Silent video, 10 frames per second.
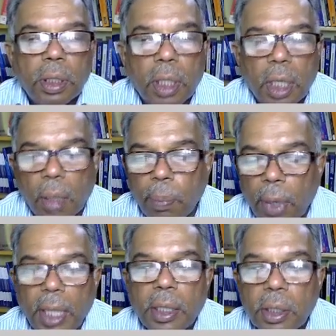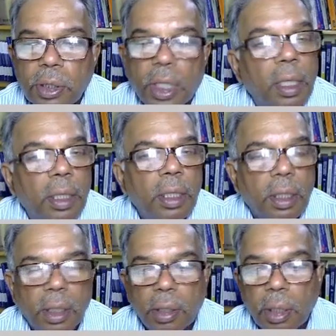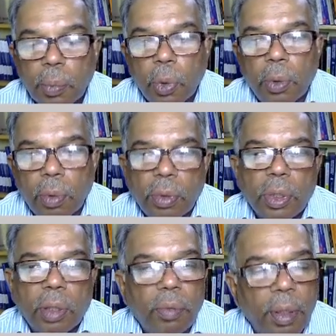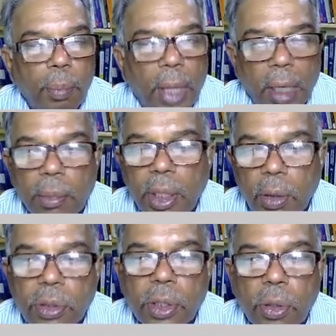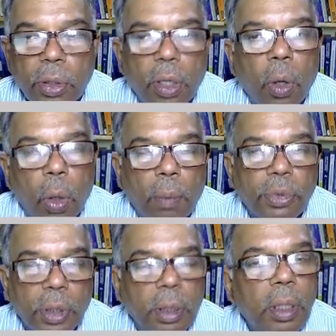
Then apply this the input, the parameters into the call option,